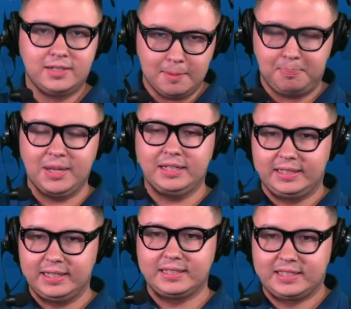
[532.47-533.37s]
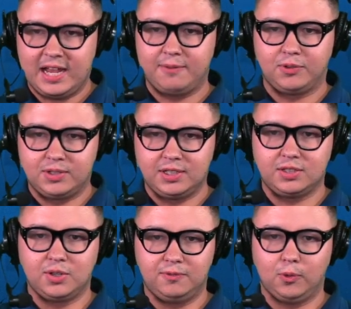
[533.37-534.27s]
to beat this San
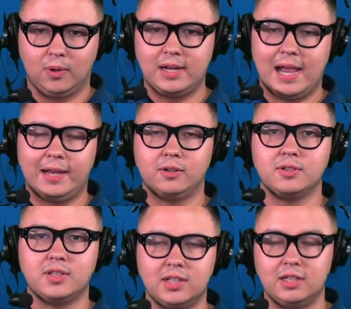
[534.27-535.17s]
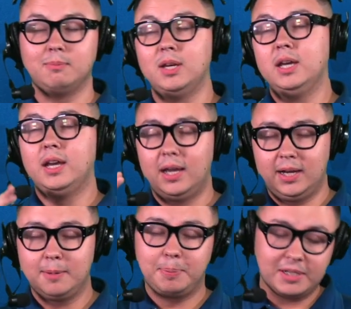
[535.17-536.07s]
Francisco 49ers team. And
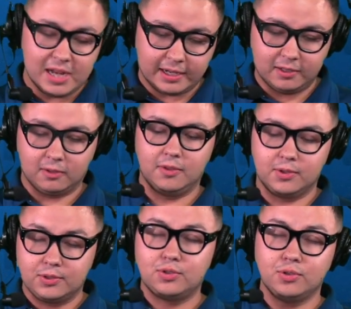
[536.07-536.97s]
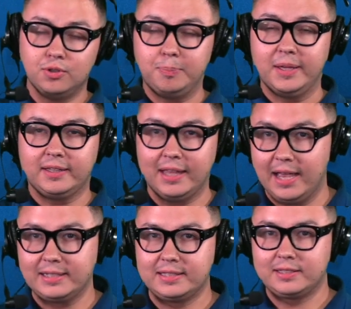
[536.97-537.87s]
in particular, there's two big
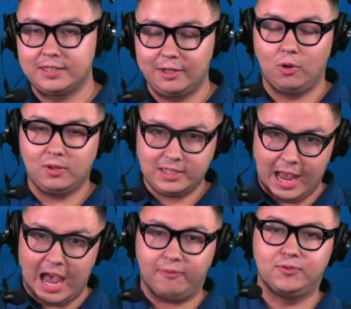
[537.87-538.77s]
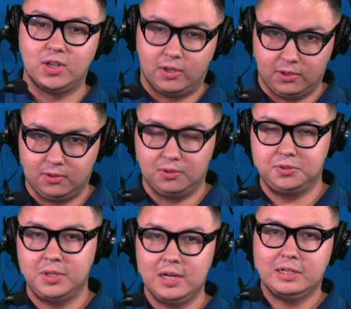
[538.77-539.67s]
things the Seahawks have to
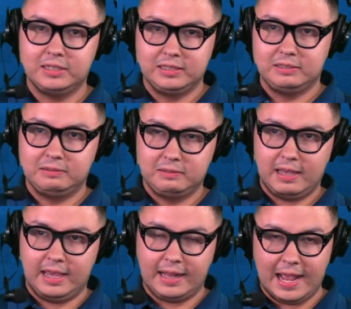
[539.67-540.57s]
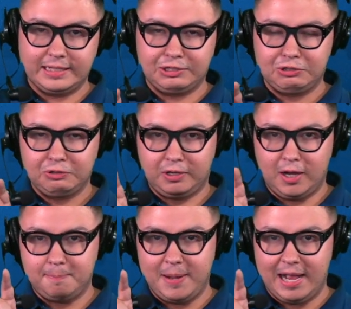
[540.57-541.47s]
do, and that's
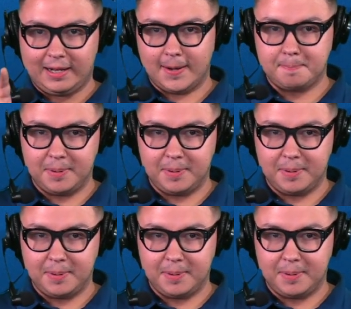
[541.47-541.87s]
cut back on